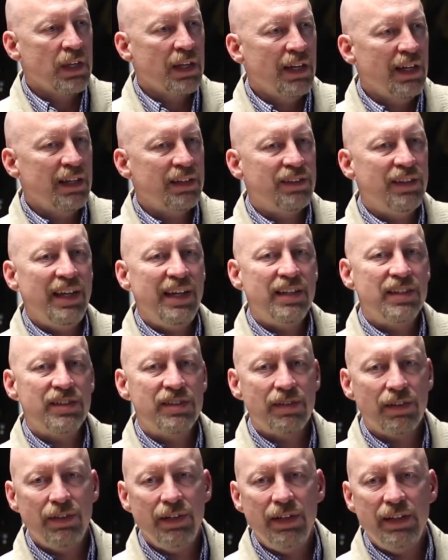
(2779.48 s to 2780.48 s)
It takes
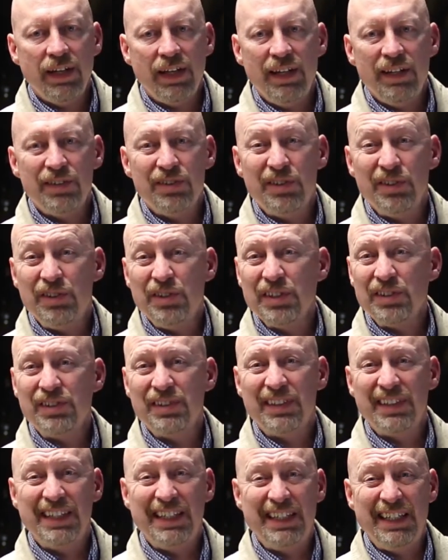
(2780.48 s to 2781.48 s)
30 days to
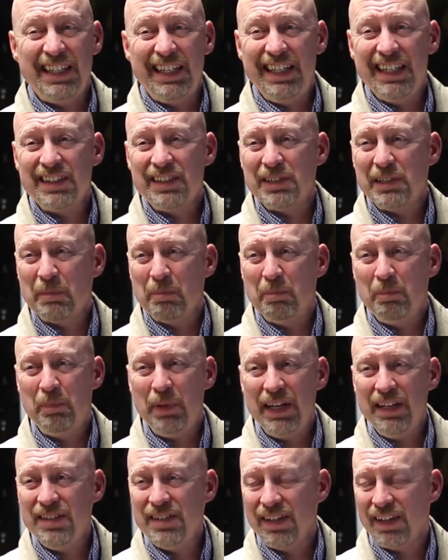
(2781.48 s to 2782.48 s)
just get some
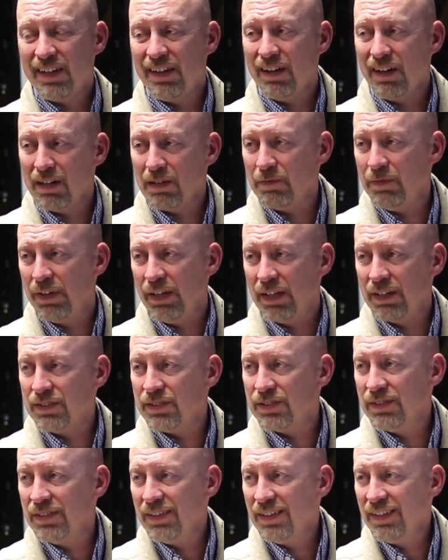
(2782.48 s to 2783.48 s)
basic
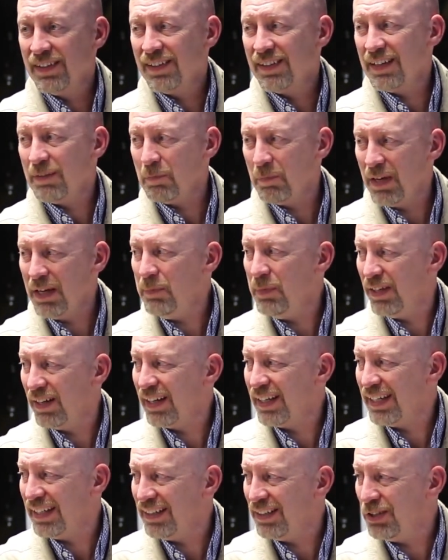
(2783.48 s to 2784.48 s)
confidence that maybe I
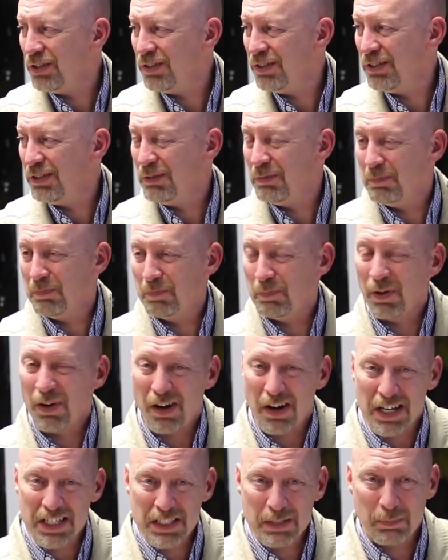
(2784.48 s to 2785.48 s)
can
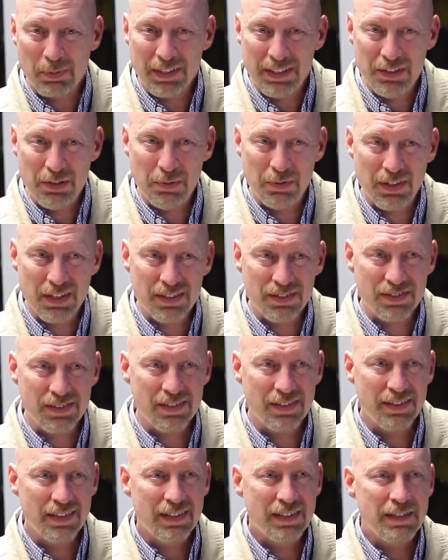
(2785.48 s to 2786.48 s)
possibly do
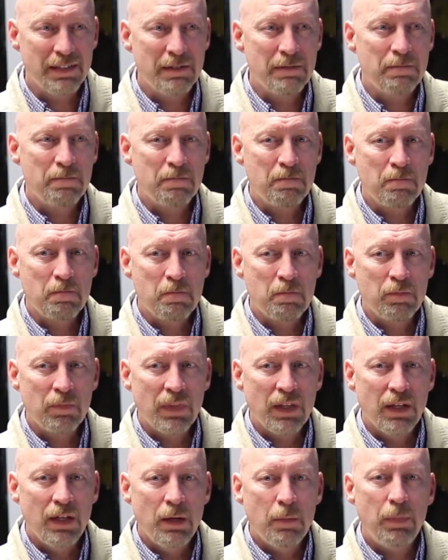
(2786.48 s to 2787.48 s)
this.
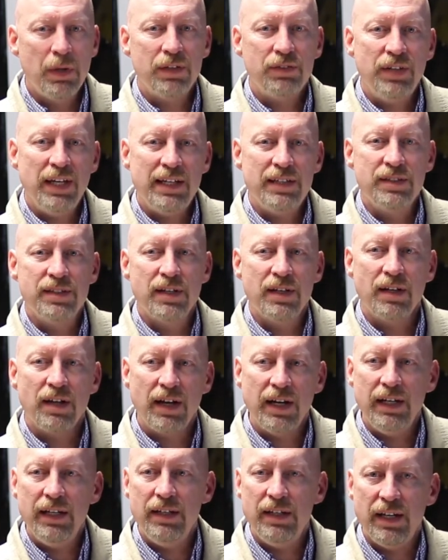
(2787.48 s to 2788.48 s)
But it takes
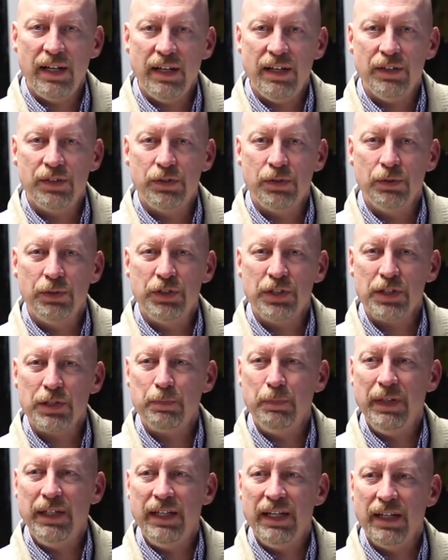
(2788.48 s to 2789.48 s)
90 days to
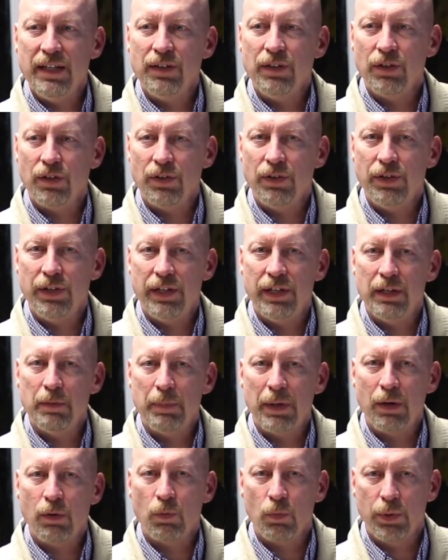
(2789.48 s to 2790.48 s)
just begin learning
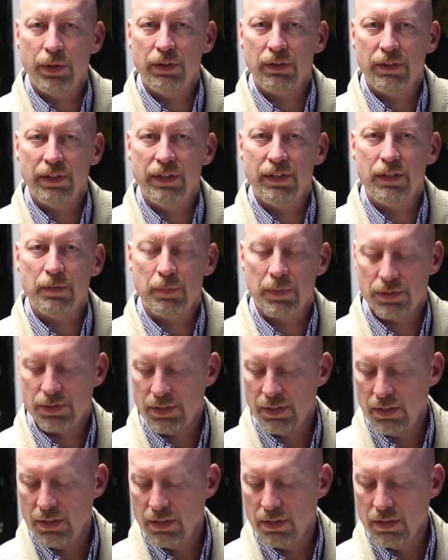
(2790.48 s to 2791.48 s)
about real
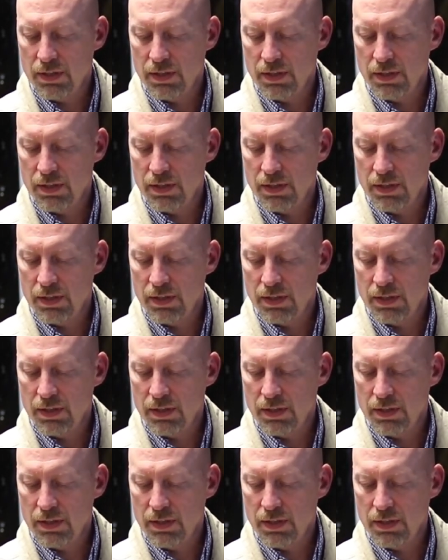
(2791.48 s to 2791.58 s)
intimacy.